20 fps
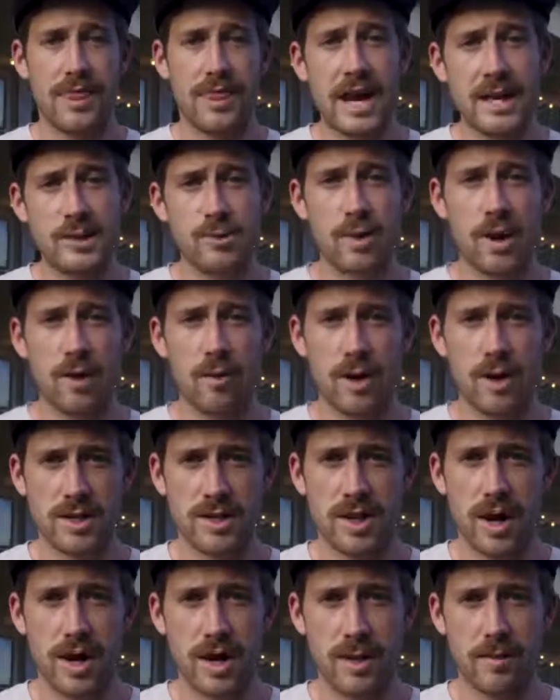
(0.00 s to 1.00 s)
And that's what I want to
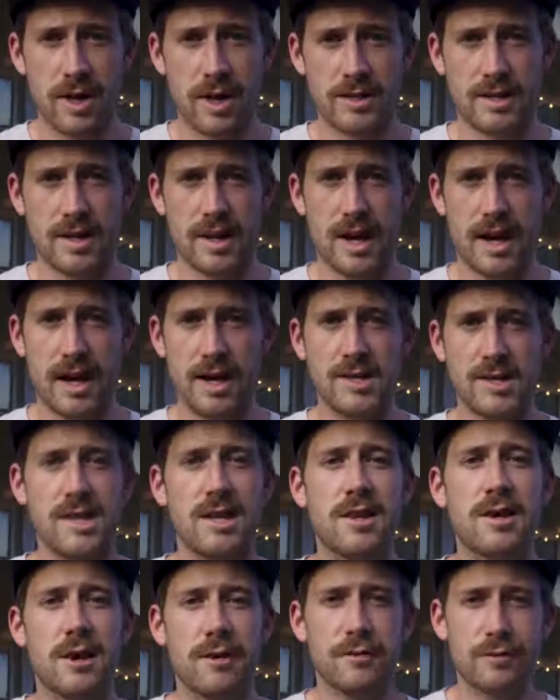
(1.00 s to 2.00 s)
talk about today. You see,
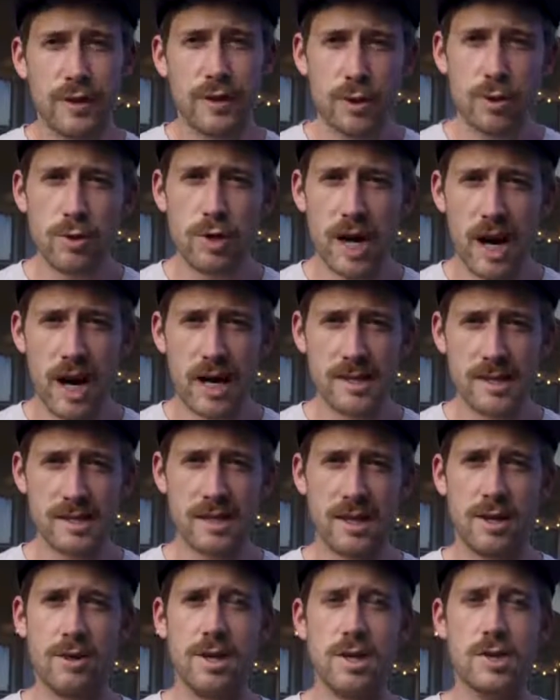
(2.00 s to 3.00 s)
there are a few cuts
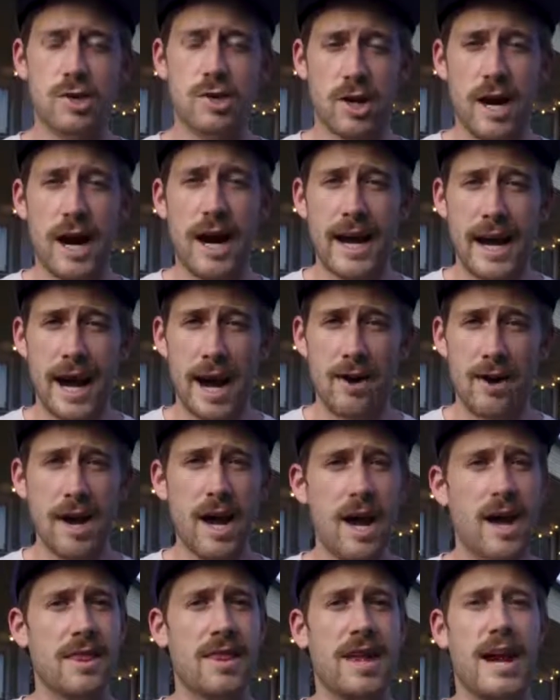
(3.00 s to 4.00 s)
that you can try out
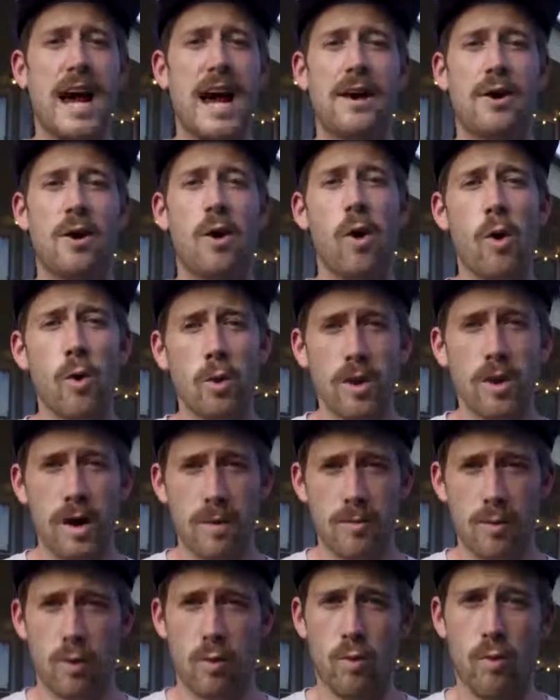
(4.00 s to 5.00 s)
that add a whole
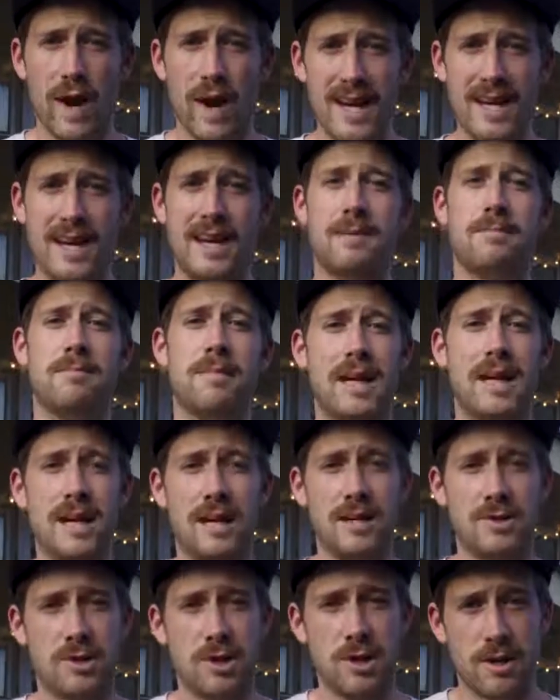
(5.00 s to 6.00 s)
lot more weight and
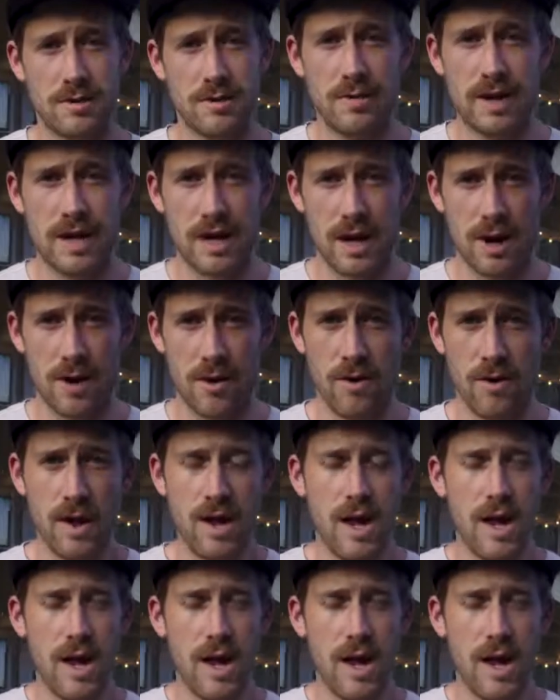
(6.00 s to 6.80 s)
meaning to your video.